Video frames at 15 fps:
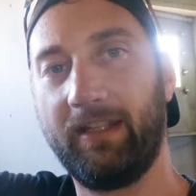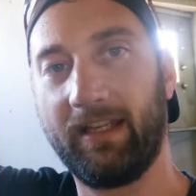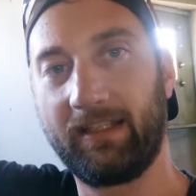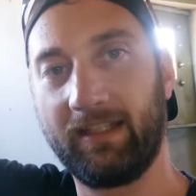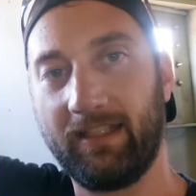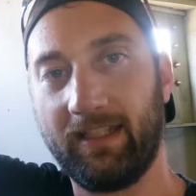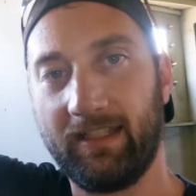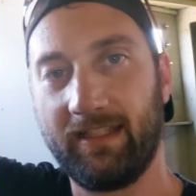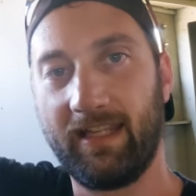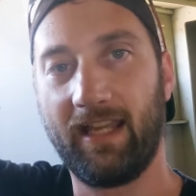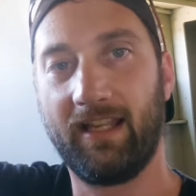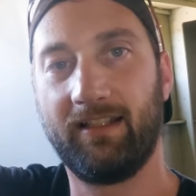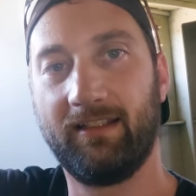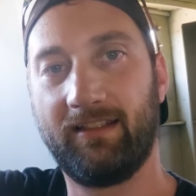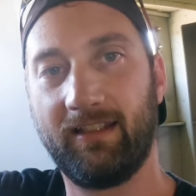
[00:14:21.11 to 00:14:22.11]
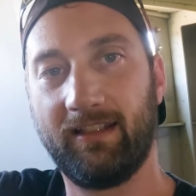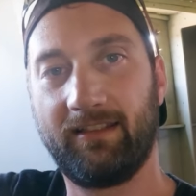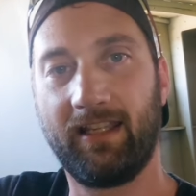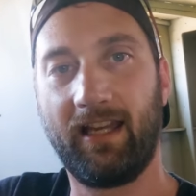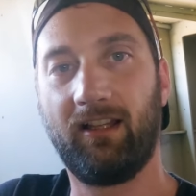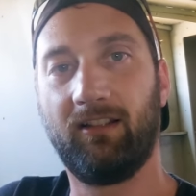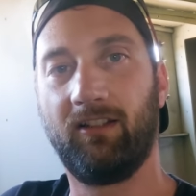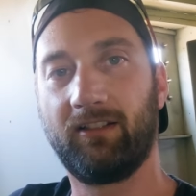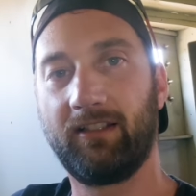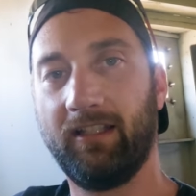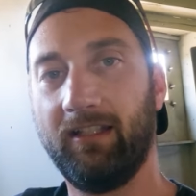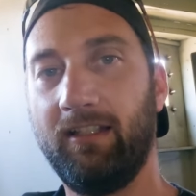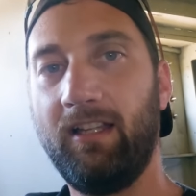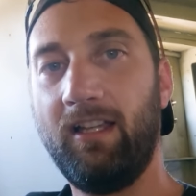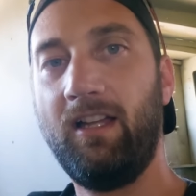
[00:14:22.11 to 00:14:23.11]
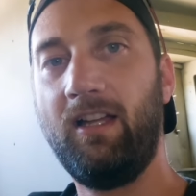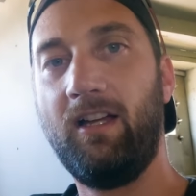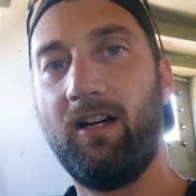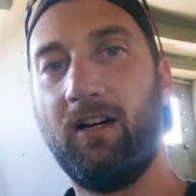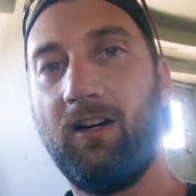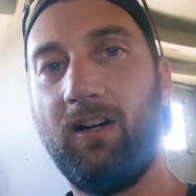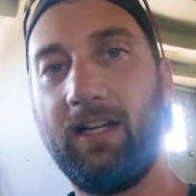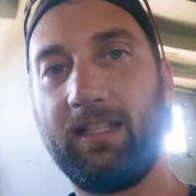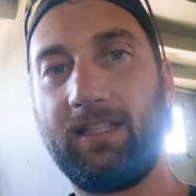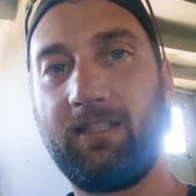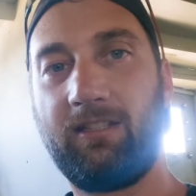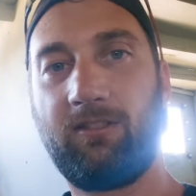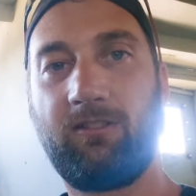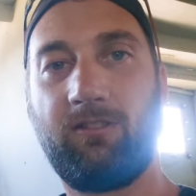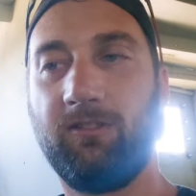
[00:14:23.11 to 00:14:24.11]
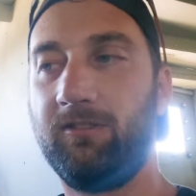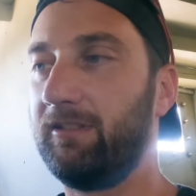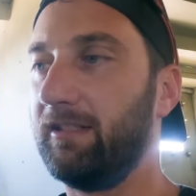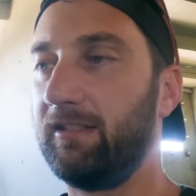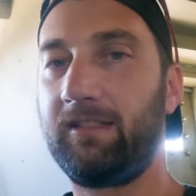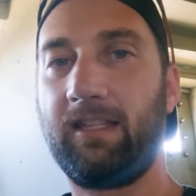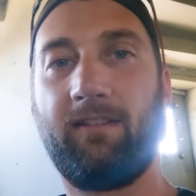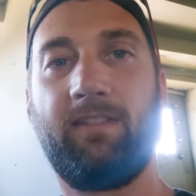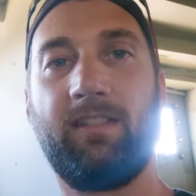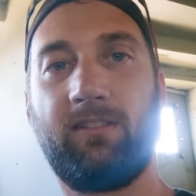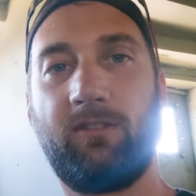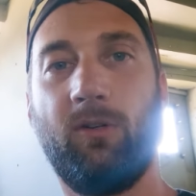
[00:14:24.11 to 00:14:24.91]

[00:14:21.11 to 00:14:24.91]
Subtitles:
deck and then down into the sail locker, I could just have this